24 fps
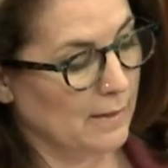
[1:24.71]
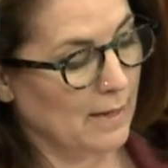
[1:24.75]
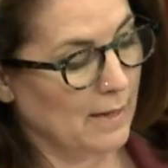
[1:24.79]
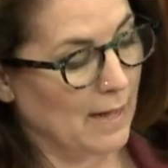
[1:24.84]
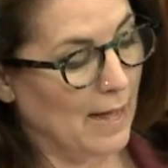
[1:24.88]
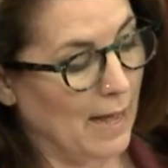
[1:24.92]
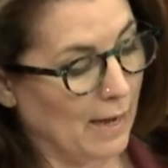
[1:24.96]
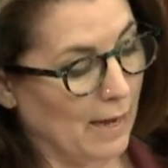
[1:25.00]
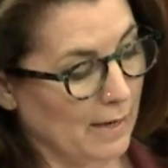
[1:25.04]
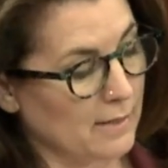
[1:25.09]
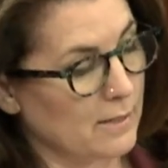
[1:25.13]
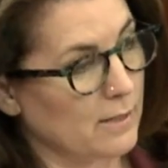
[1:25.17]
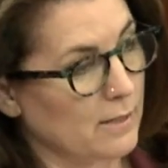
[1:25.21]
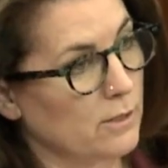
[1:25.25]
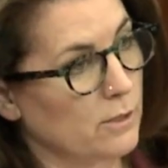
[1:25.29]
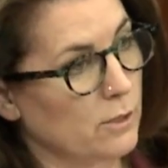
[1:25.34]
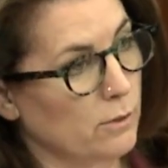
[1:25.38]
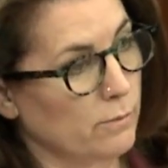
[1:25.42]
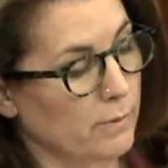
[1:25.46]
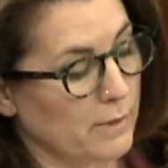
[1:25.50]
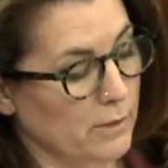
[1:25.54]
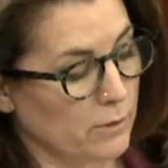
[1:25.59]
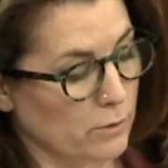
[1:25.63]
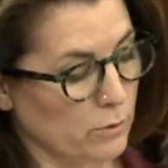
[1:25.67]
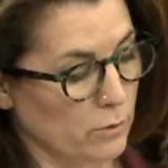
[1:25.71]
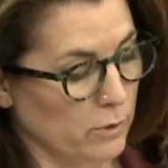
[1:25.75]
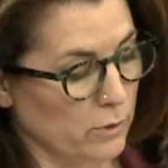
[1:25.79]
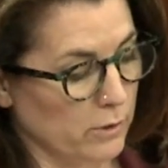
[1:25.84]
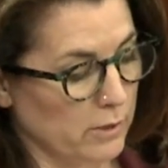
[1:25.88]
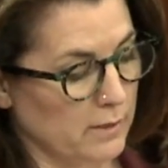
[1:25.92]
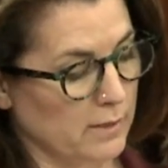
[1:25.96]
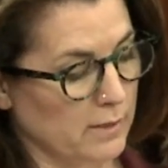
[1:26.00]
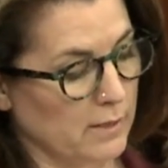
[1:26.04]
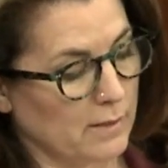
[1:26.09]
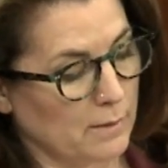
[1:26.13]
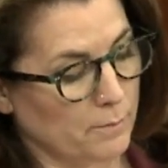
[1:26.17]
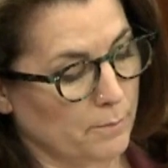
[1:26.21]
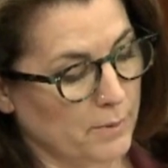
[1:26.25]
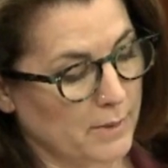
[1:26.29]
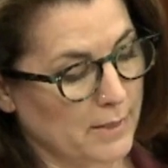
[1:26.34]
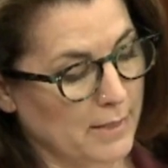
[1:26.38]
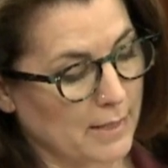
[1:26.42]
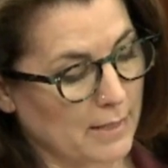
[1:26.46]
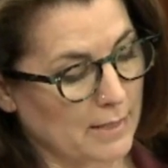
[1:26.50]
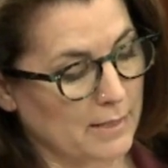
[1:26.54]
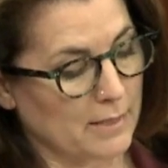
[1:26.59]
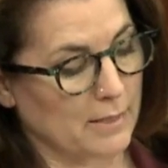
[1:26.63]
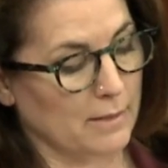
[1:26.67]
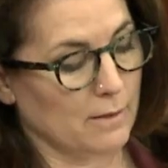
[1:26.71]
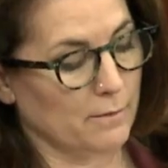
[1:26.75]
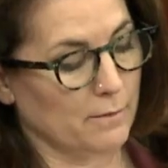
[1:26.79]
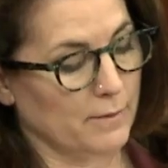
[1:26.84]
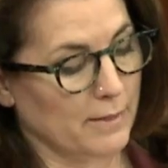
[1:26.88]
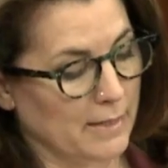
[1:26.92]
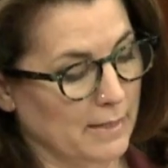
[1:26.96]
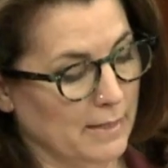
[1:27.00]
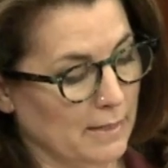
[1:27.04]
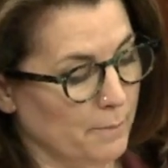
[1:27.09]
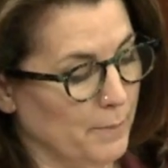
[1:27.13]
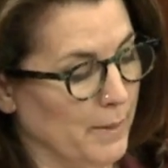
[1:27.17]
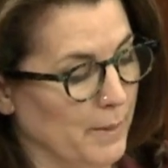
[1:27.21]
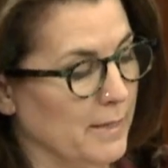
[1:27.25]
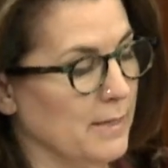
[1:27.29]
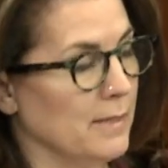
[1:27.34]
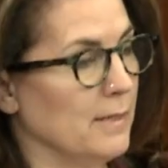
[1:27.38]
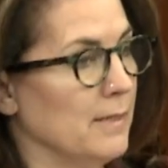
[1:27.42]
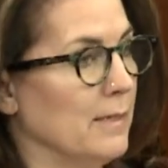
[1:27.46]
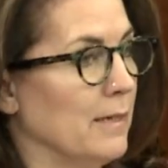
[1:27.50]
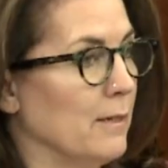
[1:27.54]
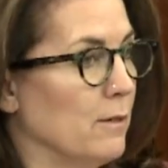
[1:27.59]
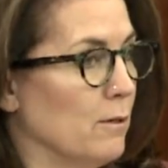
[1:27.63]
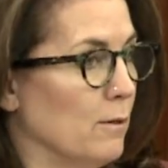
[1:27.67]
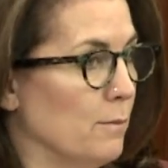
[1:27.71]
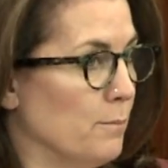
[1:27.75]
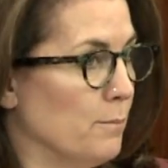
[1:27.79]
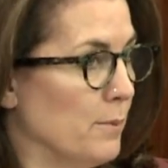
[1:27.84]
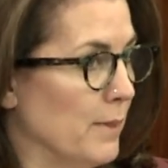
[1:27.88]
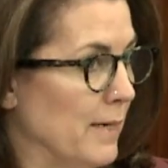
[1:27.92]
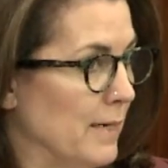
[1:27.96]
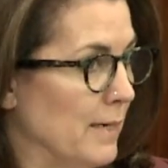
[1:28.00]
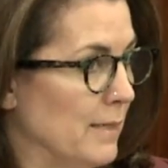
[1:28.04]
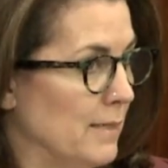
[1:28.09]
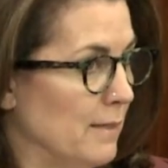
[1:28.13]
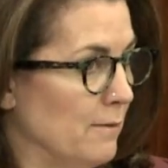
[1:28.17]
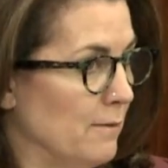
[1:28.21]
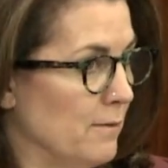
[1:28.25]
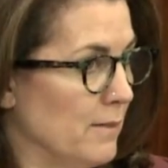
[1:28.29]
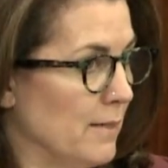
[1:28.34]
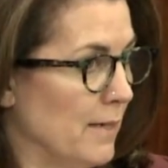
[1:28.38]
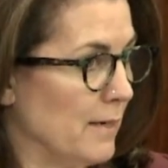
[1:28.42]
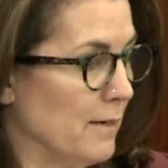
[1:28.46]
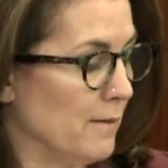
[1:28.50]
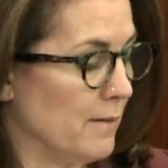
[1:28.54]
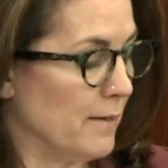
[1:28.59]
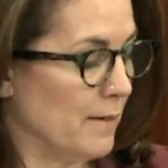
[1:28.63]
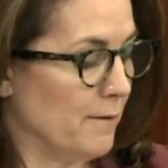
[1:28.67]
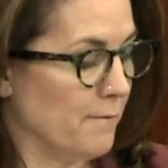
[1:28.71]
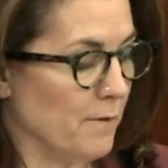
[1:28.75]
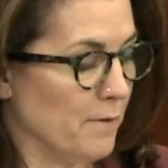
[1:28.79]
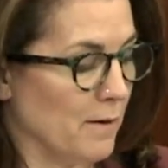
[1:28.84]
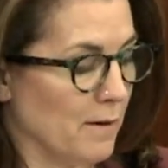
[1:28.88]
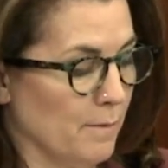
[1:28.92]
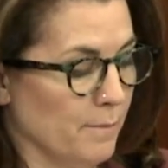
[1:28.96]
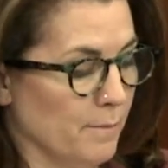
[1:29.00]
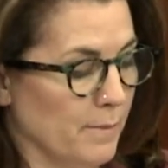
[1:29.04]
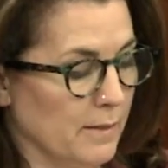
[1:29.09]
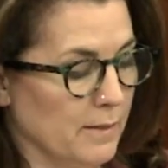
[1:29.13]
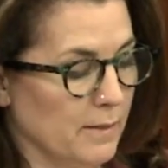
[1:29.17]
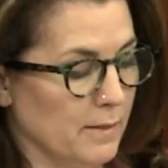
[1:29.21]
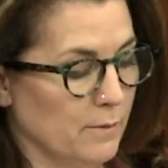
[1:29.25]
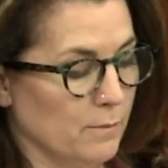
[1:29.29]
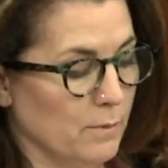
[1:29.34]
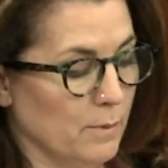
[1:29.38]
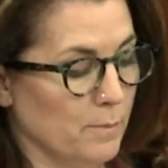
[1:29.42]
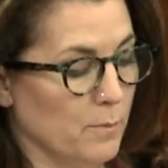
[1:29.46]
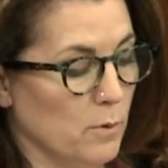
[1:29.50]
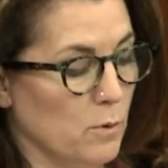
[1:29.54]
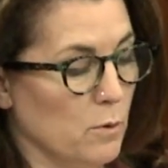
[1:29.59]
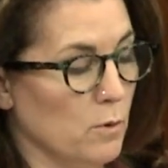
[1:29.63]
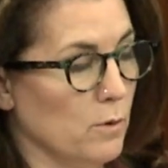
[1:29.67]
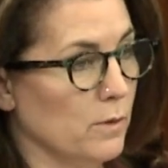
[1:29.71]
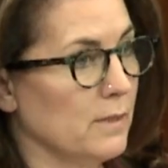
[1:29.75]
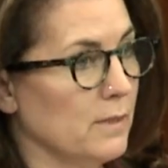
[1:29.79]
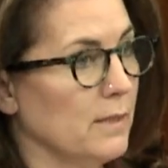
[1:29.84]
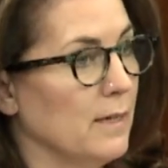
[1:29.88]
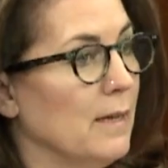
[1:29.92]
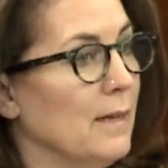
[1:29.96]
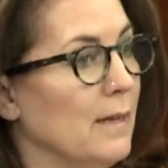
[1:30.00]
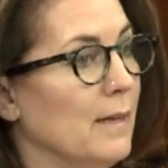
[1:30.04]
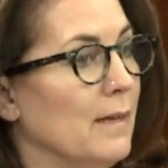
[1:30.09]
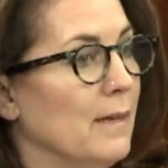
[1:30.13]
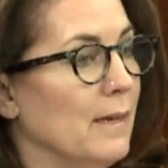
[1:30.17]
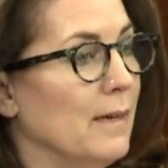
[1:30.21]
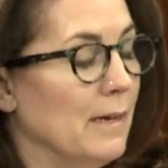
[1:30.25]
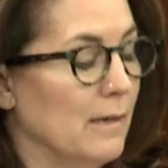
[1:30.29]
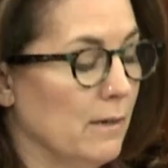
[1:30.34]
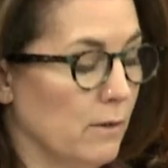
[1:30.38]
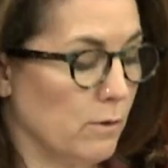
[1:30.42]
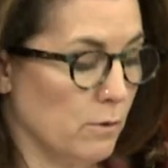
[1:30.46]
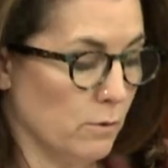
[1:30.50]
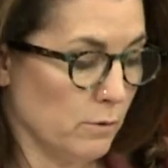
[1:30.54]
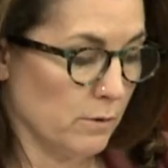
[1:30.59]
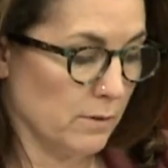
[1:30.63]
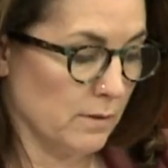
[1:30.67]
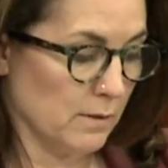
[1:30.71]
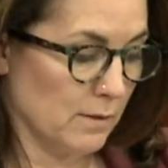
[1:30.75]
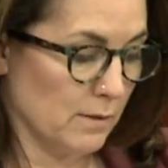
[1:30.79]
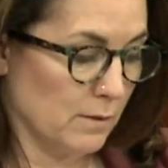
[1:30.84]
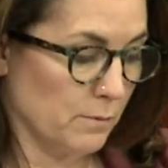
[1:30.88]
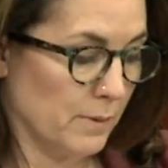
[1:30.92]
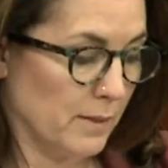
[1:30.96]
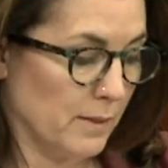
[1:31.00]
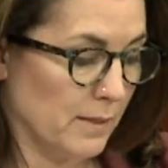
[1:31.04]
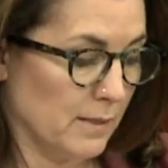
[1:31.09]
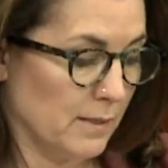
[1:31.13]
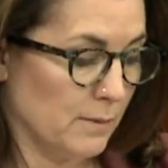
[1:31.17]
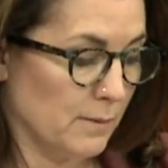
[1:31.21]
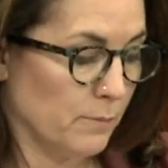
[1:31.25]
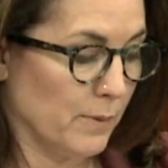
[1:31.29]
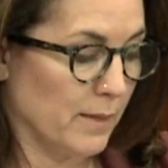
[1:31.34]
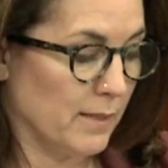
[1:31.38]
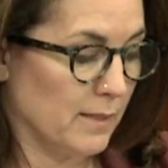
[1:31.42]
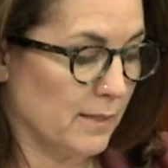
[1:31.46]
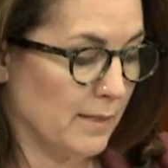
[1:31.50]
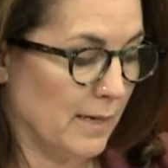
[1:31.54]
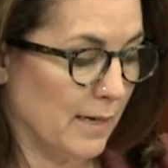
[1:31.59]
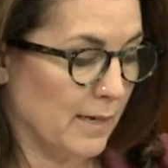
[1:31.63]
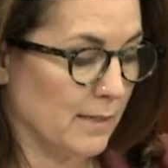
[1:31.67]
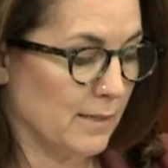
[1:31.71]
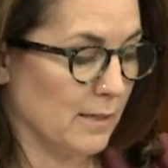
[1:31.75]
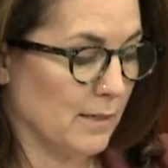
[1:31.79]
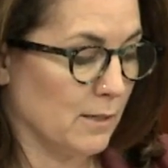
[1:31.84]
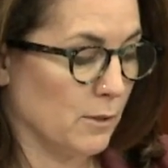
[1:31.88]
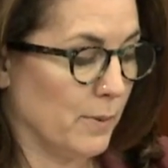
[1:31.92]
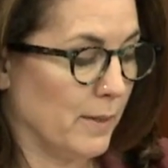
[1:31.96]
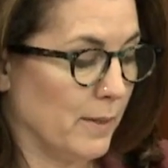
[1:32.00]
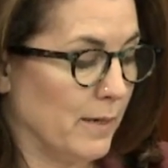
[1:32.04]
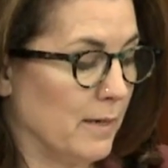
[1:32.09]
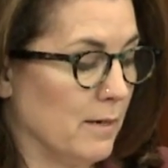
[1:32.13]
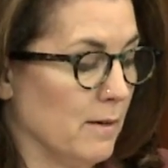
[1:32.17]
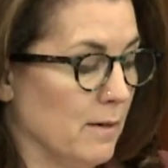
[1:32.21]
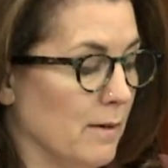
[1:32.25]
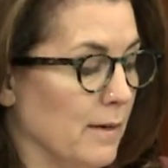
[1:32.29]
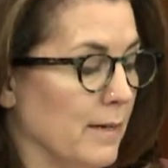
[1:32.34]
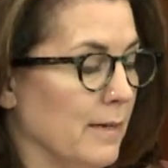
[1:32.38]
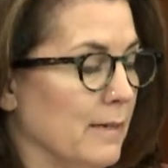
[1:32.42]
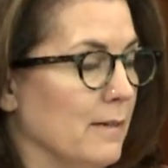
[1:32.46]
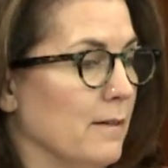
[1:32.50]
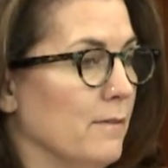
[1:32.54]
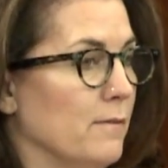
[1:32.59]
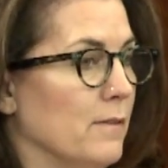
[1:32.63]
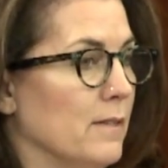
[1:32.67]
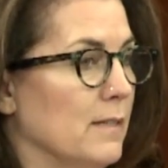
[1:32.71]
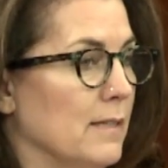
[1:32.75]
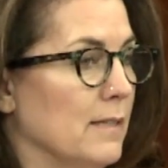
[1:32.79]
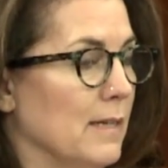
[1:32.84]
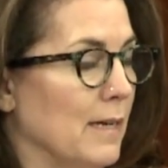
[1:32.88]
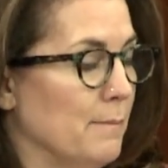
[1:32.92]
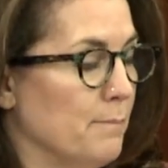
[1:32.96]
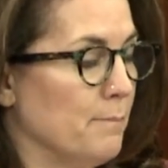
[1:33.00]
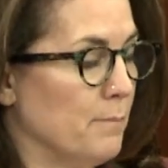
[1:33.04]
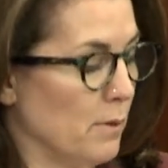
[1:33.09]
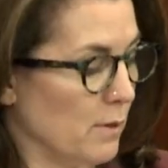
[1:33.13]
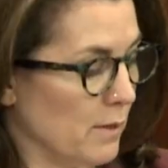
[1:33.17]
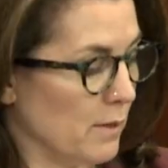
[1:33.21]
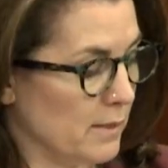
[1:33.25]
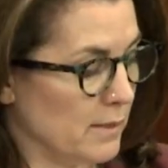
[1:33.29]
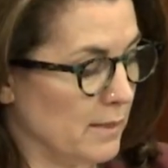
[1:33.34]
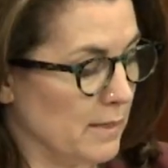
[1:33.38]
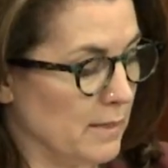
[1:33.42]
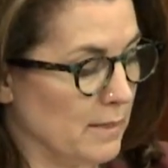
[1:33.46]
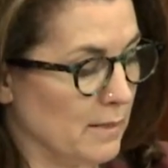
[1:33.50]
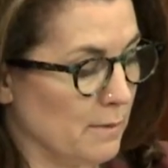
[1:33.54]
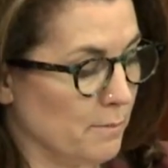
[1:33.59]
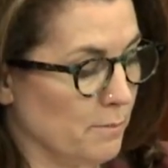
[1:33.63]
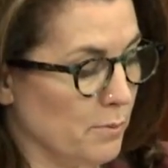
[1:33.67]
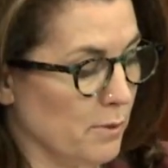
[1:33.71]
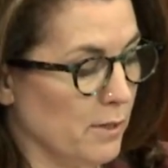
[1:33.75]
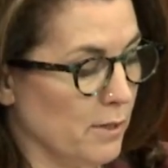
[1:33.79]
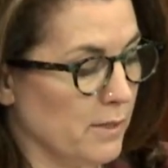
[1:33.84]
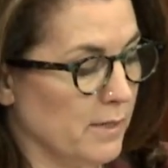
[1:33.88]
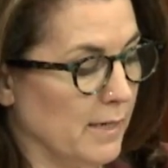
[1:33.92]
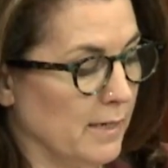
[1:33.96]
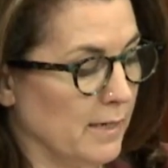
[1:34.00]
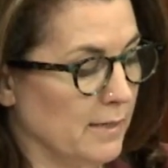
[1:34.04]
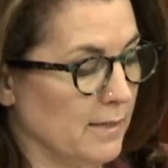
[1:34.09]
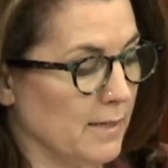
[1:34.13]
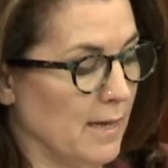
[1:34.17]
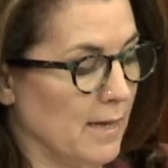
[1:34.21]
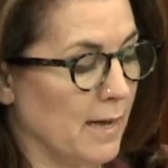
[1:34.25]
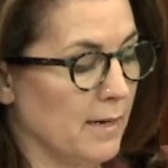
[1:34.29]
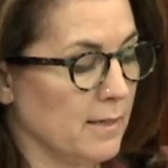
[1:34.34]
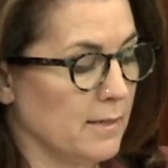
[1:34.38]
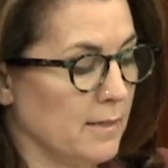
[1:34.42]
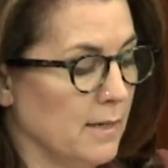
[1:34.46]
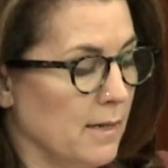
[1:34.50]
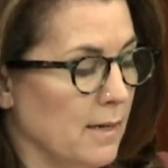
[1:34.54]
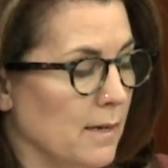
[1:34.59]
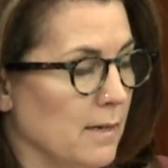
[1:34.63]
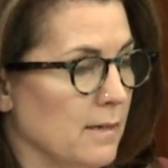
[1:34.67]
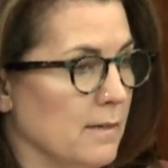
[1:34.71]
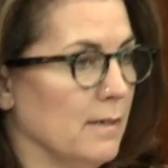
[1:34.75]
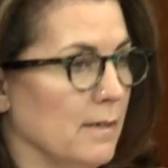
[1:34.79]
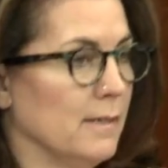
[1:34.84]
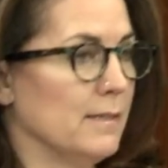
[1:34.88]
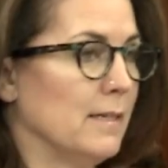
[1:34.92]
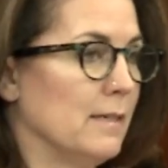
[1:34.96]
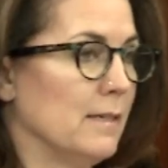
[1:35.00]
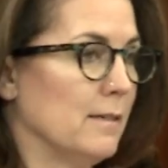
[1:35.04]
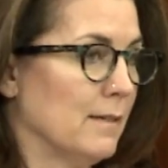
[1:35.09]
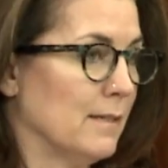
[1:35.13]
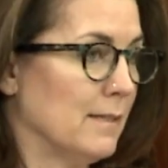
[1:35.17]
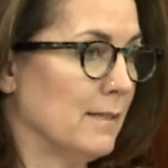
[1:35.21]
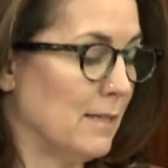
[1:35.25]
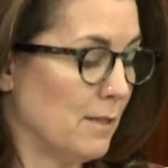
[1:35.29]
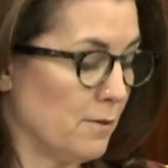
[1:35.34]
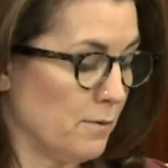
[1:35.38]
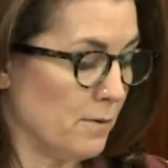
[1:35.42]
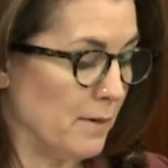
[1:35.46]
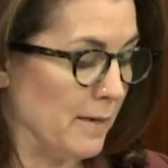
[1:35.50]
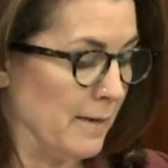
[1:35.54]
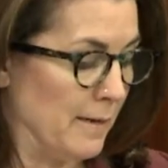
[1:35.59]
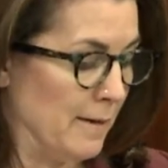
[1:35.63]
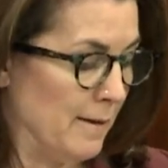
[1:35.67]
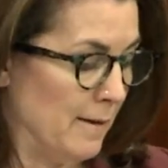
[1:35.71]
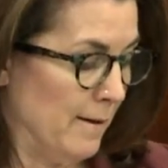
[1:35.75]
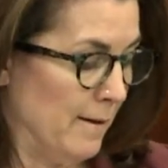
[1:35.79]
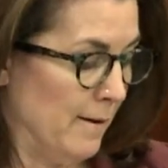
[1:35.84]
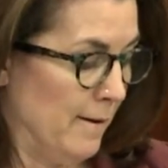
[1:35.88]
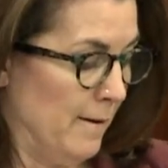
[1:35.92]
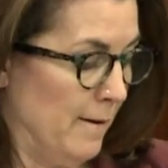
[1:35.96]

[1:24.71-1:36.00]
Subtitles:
act to resource the production of an independent and comprehensive State of the Environment report in accordance with Section 29 of the State Policies and Projects Act 1993.